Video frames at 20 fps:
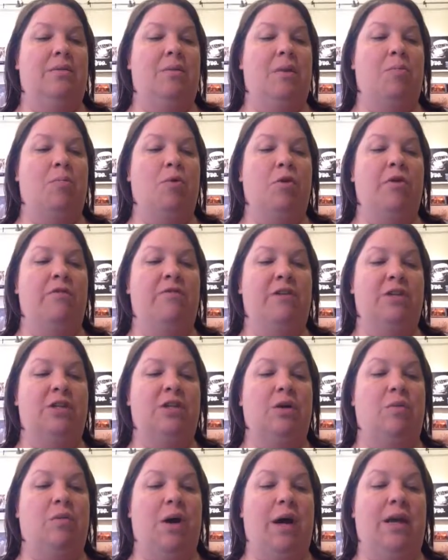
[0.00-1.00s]
a more
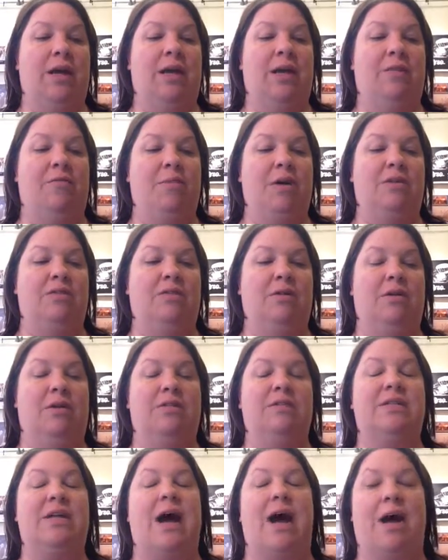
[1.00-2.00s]
efficient way to give my
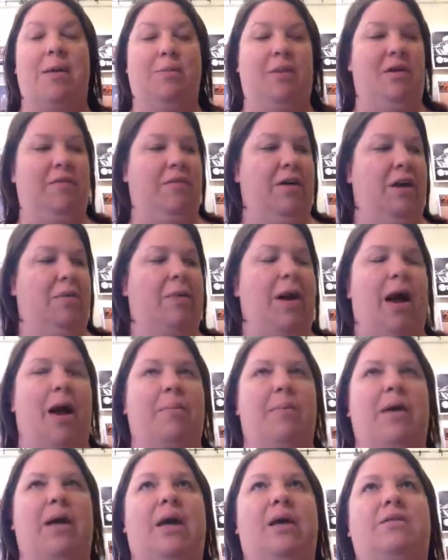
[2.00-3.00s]
students timely feedback,
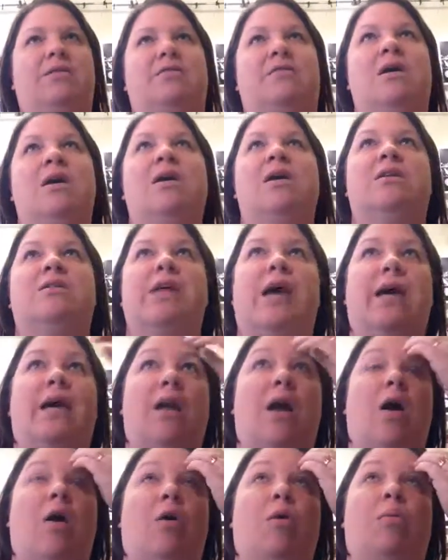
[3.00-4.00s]
because taking
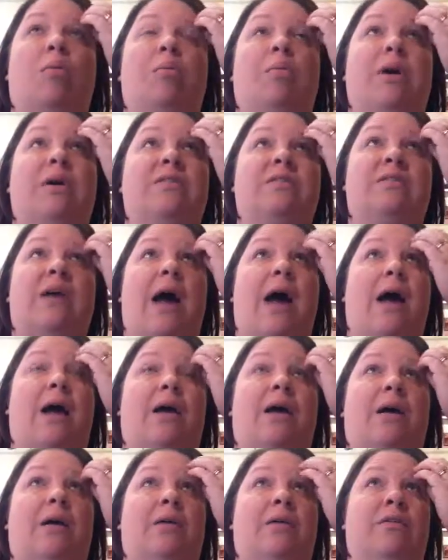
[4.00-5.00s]
home a stack
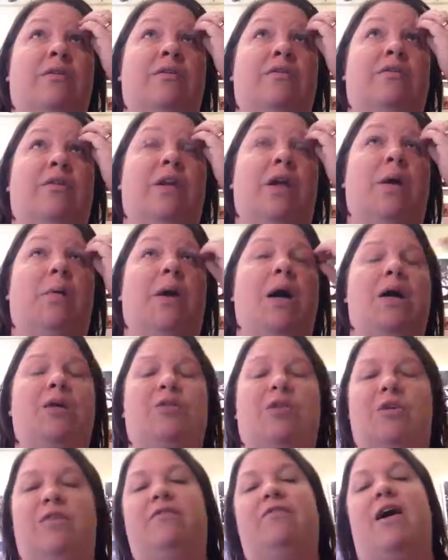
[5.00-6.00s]
of
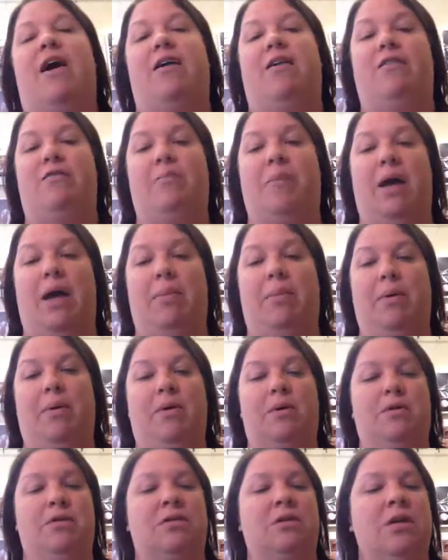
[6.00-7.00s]
105
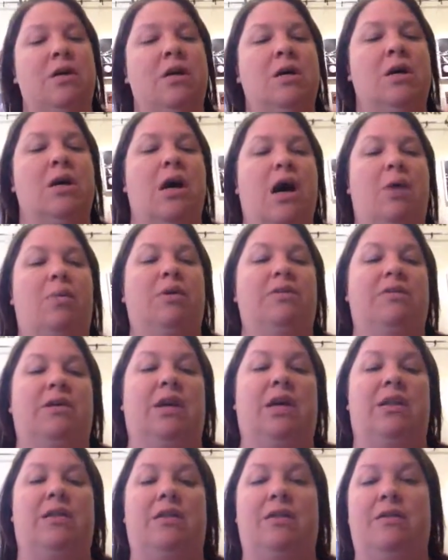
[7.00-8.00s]
papers, I wasn't
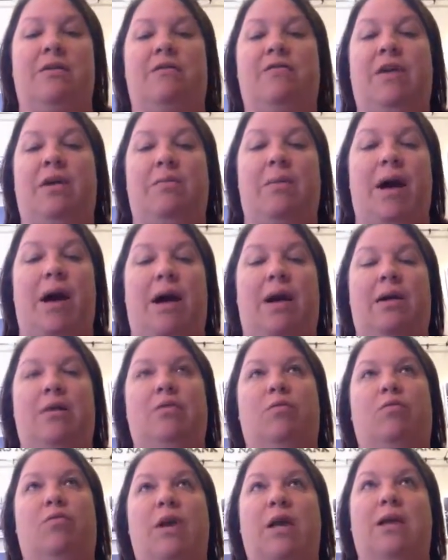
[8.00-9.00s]
getting the feedback
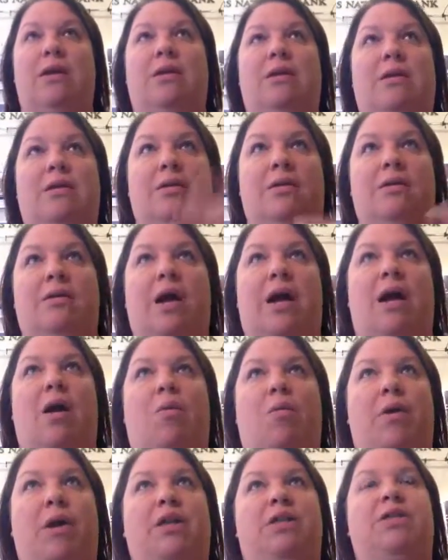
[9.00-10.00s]
written like I
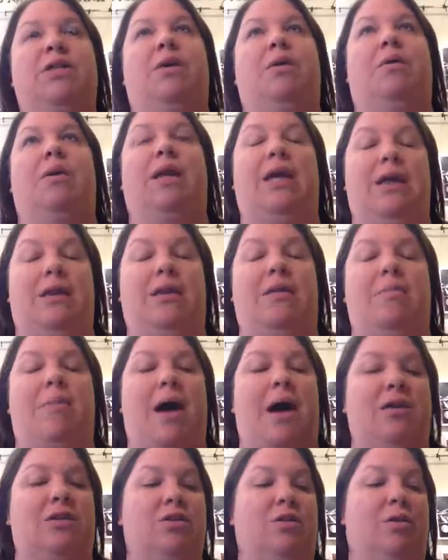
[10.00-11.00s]
wanted to and getting them
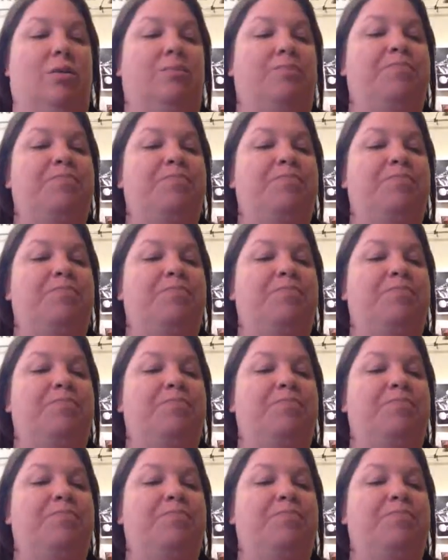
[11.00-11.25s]
back to